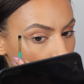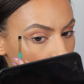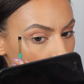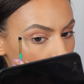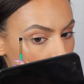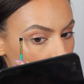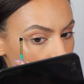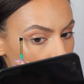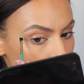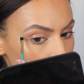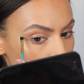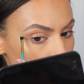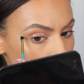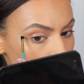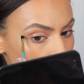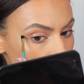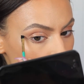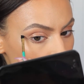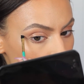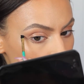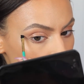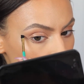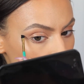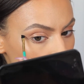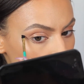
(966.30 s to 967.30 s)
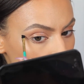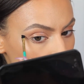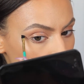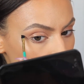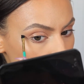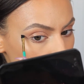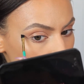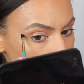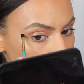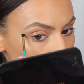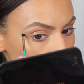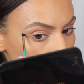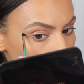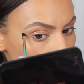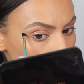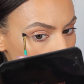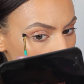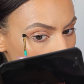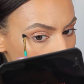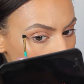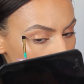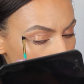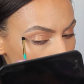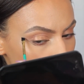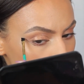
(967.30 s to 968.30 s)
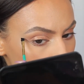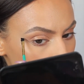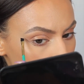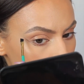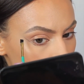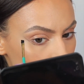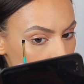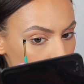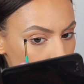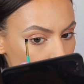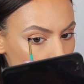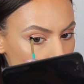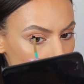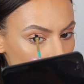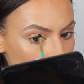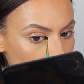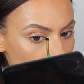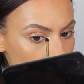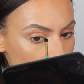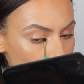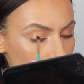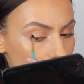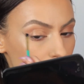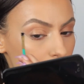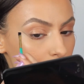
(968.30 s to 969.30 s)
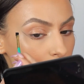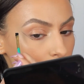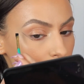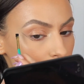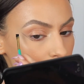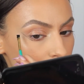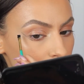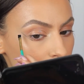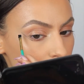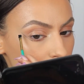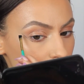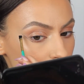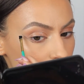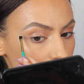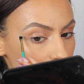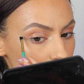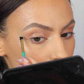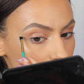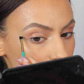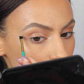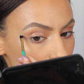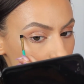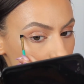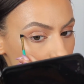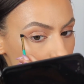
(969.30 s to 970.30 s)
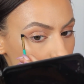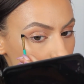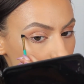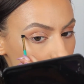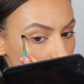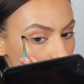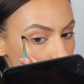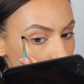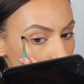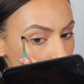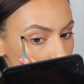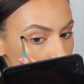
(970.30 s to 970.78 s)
Go from the corner of that line and bring it over the crease in.